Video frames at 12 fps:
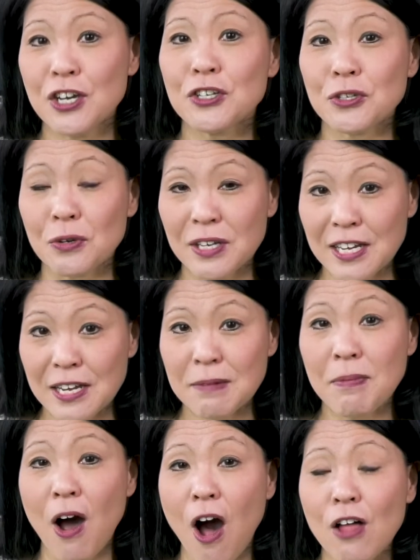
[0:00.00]
So
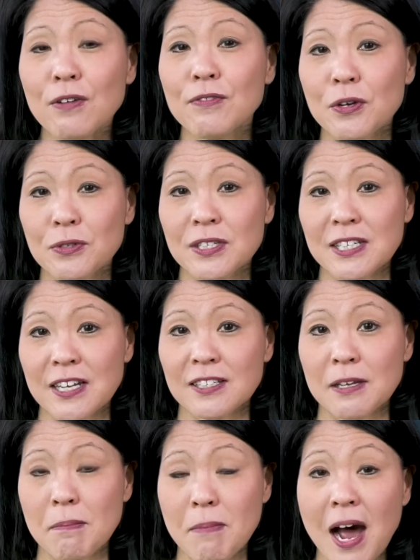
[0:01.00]
keep all of those
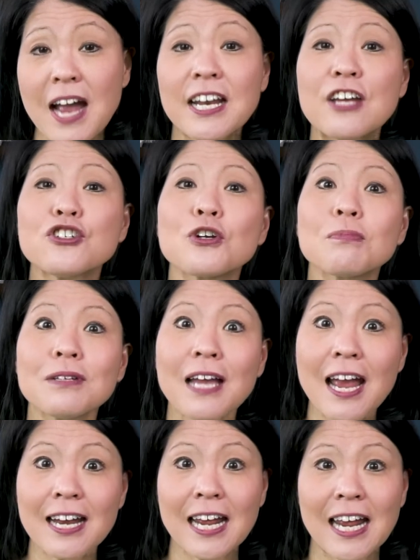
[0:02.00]
things in mind as you're
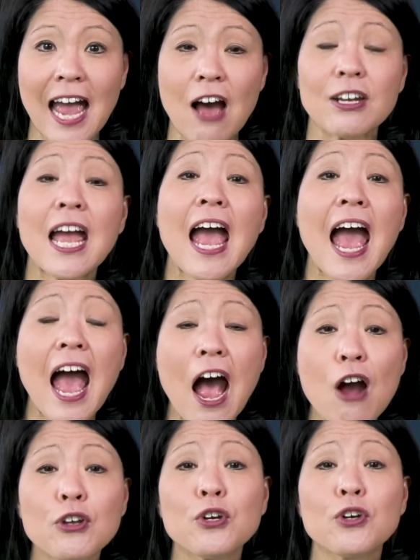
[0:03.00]
planning out
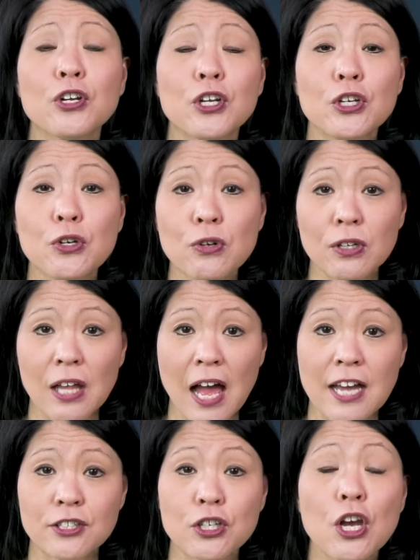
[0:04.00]
how you're going to
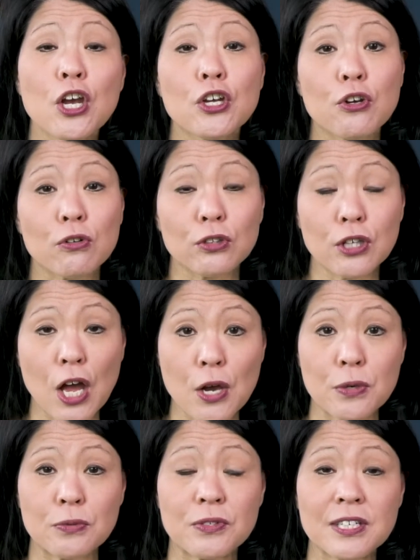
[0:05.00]
utilize your
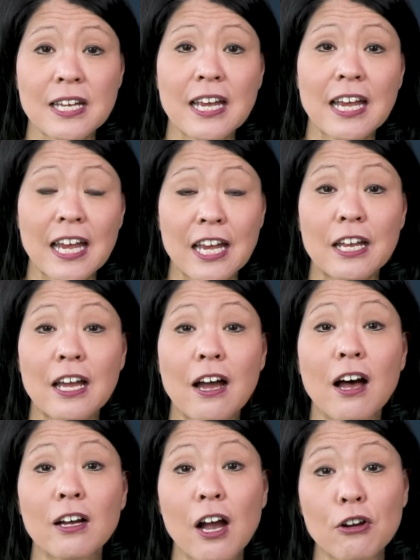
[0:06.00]
loans
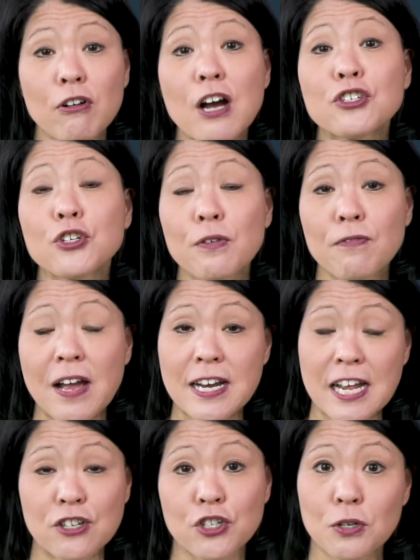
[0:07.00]
across your
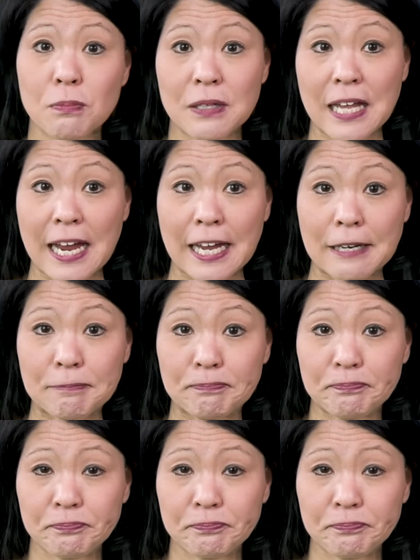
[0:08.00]
financial plan.